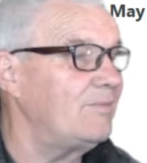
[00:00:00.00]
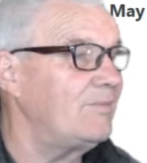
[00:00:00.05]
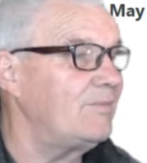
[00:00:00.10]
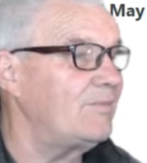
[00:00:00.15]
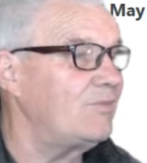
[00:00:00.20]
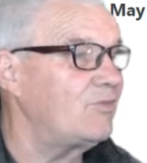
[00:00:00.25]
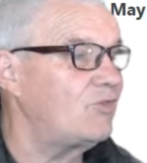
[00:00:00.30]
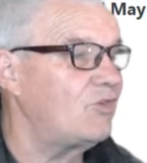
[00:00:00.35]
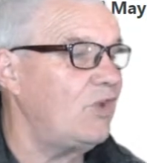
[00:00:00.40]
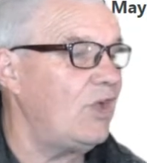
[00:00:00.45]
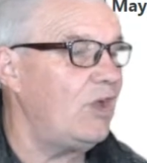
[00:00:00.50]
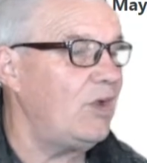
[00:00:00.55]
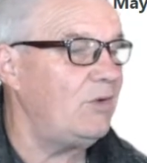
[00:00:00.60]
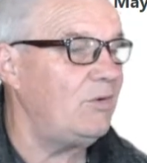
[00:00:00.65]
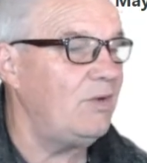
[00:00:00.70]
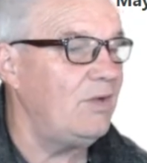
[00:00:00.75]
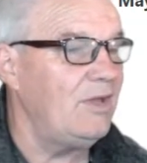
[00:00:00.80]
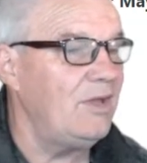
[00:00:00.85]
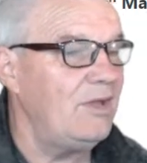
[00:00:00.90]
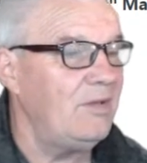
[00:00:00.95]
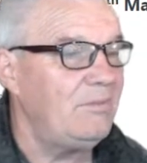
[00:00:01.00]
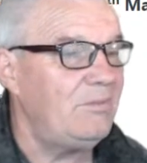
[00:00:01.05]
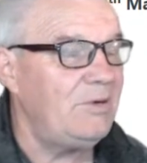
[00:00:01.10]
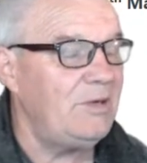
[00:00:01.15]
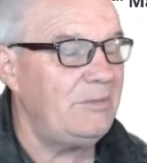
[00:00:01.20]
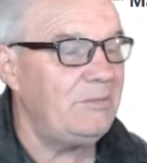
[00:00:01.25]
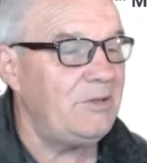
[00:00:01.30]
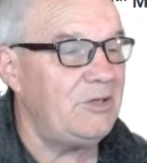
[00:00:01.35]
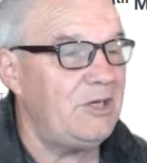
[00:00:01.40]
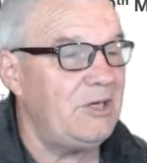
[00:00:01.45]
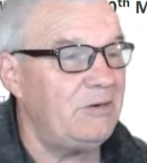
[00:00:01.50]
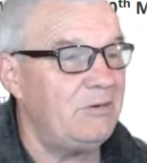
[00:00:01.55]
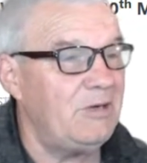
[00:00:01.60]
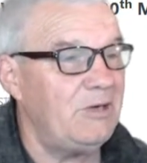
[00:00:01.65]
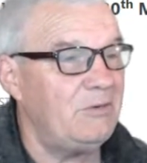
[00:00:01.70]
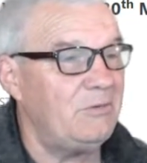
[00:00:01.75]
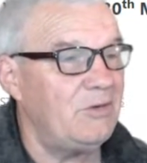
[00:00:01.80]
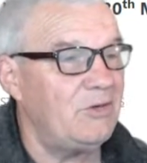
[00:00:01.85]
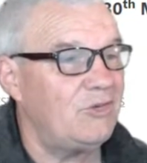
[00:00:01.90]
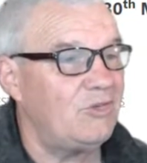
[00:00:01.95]
So
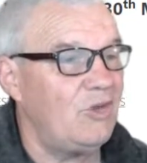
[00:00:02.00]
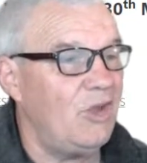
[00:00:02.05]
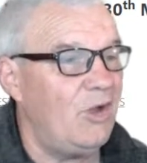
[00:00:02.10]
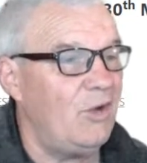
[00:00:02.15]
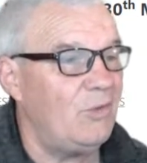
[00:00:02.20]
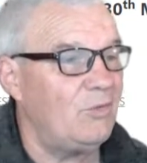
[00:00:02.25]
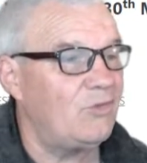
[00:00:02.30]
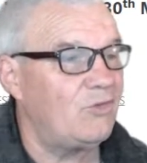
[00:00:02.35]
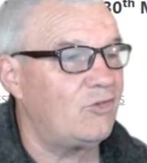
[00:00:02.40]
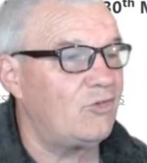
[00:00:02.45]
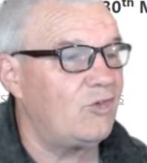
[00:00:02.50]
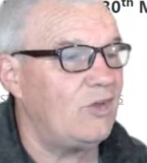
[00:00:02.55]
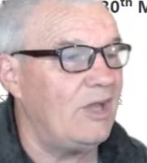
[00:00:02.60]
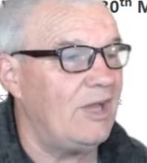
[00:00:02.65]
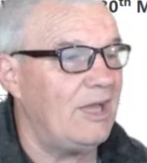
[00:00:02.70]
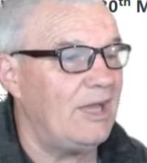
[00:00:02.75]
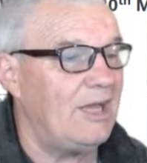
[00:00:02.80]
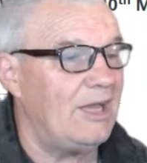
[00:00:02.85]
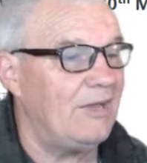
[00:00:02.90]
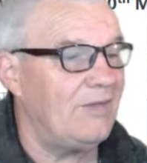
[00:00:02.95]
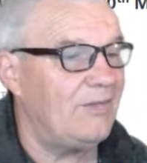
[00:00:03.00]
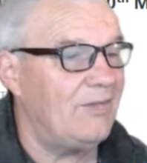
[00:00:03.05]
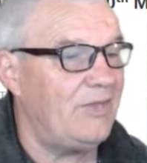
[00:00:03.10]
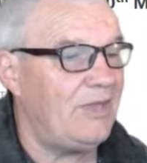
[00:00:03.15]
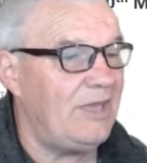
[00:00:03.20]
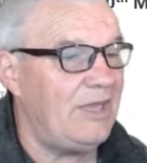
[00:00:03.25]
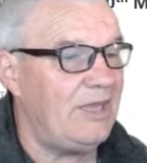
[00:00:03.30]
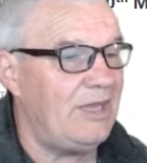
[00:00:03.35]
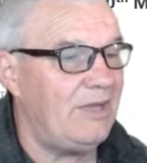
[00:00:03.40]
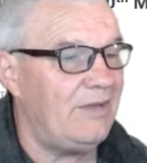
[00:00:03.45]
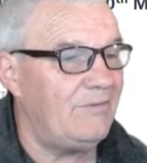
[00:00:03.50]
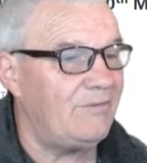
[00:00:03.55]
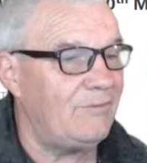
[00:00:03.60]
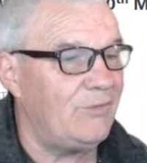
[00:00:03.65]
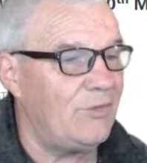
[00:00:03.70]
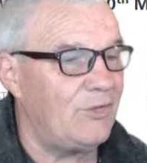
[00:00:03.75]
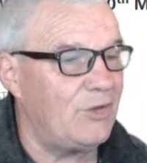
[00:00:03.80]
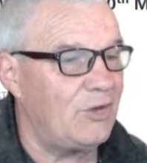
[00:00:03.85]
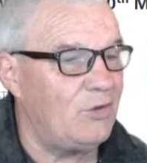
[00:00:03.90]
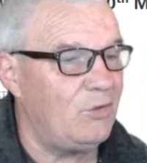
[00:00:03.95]
preliminary results there.
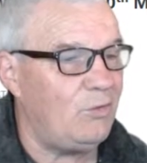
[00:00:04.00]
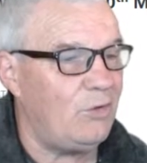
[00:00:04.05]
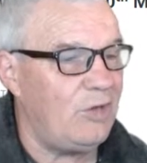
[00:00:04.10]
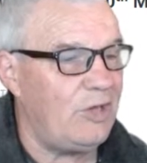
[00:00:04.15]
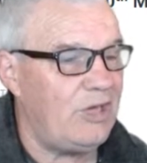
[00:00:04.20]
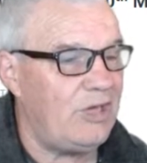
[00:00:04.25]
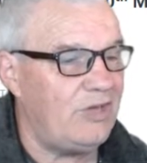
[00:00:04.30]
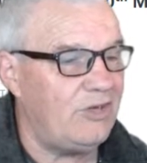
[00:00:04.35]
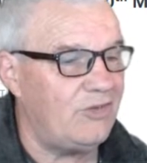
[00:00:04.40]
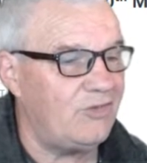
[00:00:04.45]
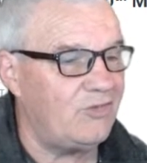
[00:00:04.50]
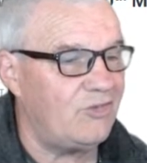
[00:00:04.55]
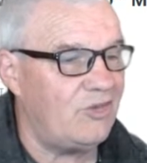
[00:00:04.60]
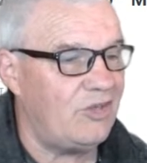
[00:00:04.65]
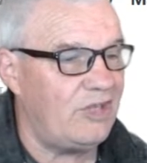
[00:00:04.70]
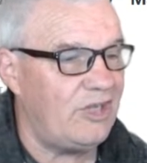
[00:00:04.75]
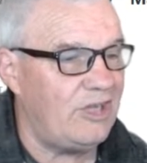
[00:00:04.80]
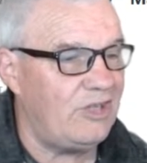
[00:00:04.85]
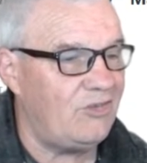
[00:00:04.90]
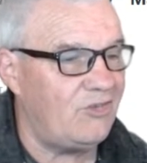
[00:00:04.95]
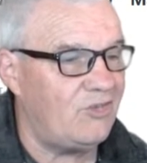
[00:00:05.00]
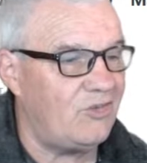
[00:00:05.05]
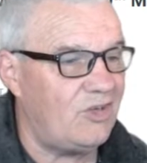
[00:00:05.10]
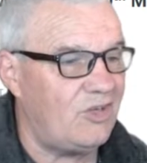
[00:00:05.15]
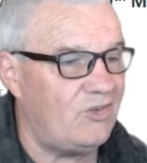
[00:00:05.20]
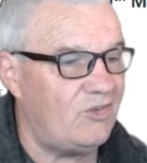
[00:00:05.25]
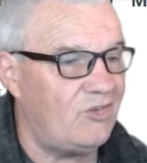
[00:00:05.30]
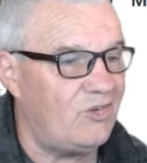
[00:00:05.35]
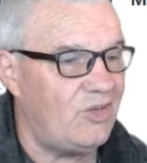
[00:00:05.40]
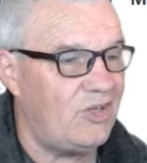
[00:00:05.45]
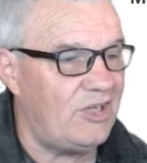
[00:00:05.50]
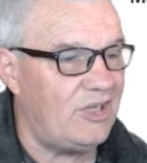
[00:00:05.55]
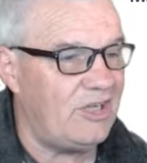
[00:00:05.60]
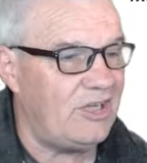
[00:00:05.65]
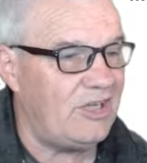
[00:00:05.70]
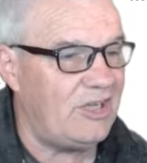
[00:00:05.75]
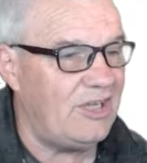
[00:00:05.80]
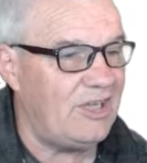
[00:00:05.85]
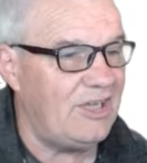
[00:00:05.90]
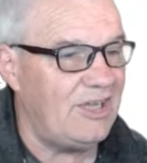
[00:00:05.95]
For the green is the
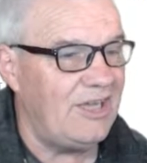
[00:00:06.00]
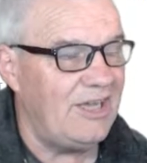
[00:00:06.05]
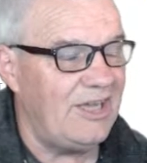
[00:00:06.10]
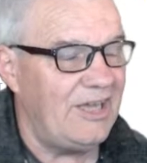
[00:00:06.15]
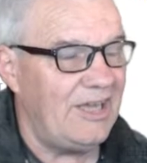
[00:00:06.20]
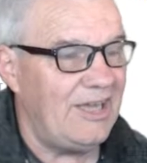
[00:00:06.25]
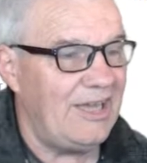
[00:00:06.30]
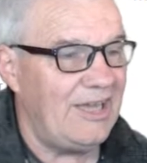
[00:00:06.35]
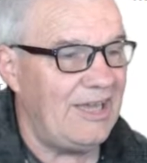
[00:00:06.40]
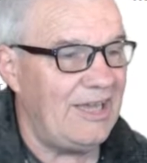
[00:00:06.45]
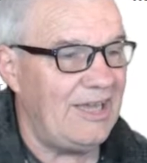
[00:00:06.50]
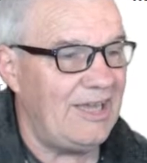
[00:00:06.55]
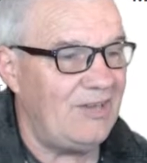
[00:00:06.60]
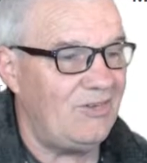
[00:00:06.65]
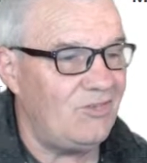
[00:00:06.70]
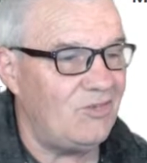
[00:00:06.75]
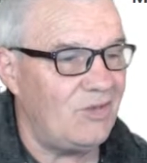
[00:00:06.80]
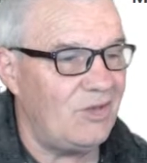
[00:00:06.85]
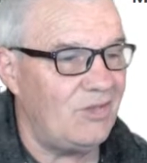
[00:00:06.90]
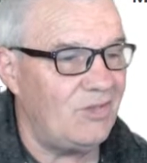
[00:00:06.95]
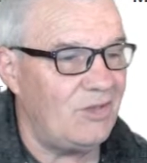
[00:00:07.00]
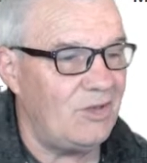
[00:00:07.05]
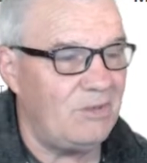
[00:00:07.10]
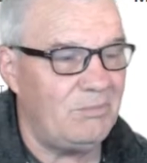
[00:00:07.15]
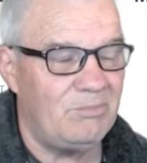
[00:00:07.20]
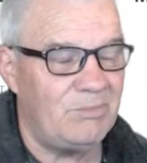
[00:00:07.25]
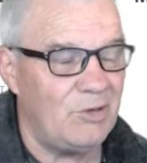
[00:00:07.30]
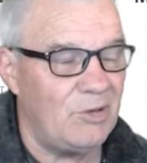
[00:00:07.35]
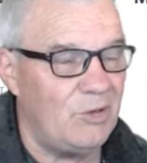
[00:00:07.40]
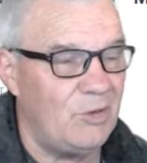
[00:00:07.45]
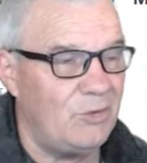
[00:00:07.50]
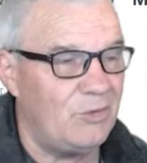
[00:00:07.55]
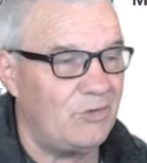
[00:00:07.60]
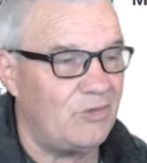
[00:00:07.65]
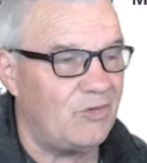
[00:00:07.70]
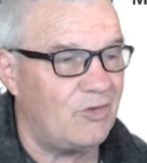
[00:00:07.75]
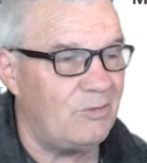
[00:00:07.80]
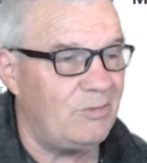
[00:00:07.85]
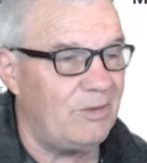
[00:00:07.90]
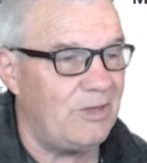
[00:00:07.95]
NZDE and the blue
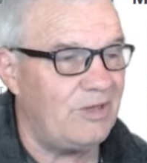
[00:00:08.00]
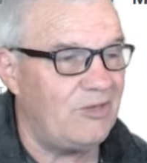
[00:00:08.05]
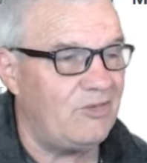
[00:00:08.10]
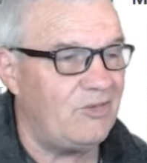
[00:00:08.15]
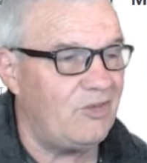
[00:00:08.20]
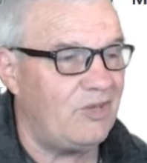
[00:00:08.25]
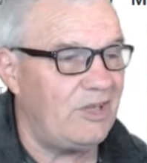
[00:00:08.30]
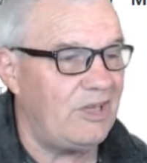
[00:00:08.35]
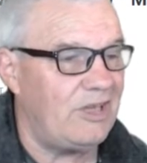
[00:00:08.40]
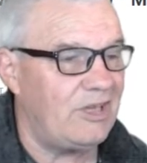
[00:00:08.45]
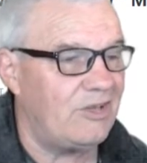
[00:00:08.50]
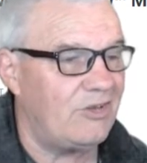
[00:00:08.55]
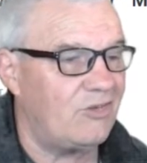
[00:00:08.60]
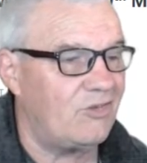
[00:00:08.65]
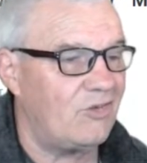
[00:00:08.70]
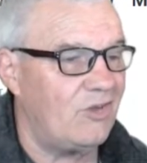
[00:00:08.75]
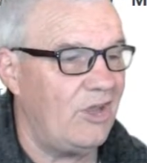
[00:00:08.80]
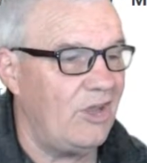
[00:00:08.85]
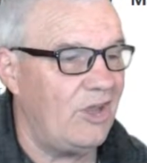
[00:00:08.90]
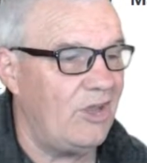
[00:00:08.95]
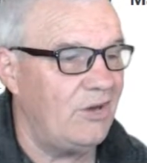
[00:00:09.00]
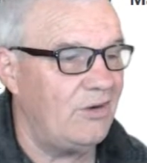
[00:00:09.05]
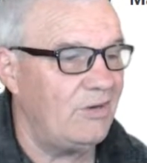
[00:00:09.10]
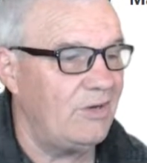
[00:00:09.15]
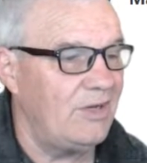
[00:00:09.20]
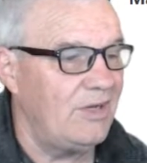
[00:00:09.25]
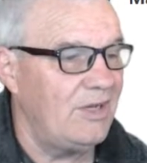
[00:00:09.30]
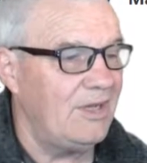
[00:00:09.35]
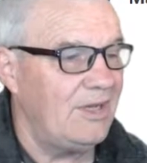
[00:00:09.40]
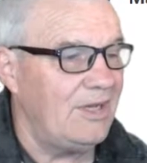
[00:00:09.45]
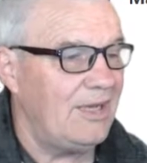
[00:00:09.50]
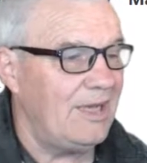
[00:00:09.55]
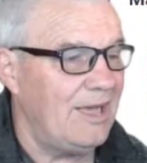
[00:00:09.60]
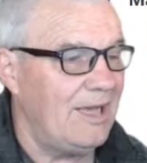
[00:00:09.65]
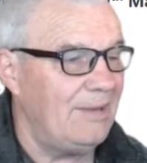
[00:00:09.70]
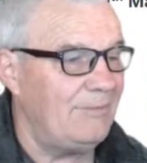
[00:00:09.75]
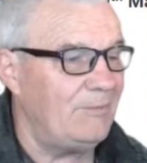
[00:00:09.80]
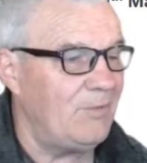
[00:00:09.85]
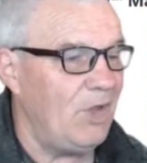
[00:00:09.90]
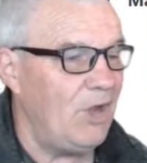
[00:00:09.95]
is the BTEC. So
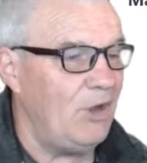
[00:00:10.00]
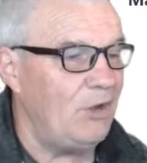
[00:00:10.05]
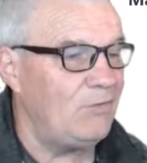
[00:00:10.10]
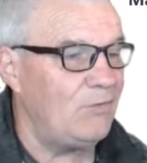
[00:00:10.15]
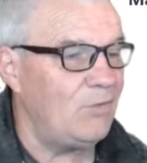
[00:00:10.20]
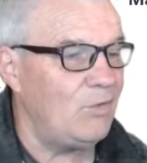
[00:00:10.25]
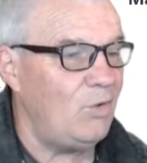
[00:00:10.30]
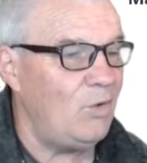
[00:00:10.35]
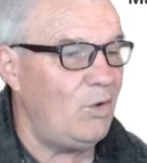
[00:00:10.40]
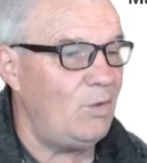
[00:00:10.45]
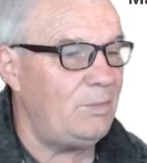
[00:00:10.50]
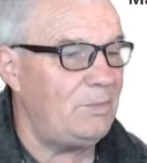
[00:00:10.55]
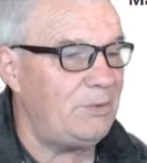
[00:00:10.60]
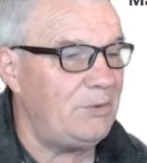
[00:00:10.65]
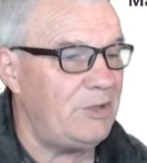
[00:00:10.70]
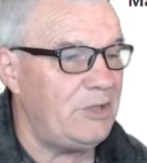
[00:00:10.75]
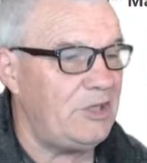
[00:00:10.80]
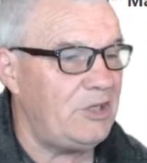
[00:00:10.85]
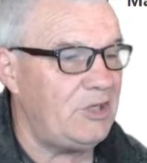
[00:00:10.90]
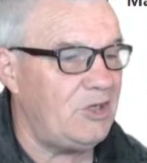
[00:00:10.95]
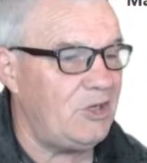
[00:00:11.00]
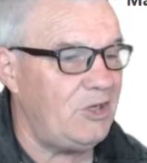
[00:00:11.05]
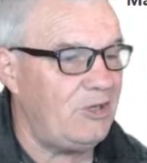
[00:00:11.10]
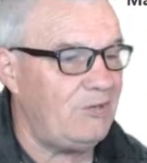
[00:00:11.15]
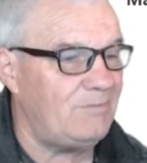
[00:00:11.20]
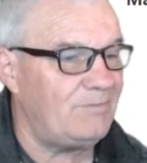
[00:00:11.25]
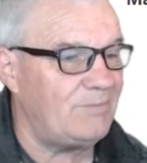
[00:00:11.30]
overall pretty good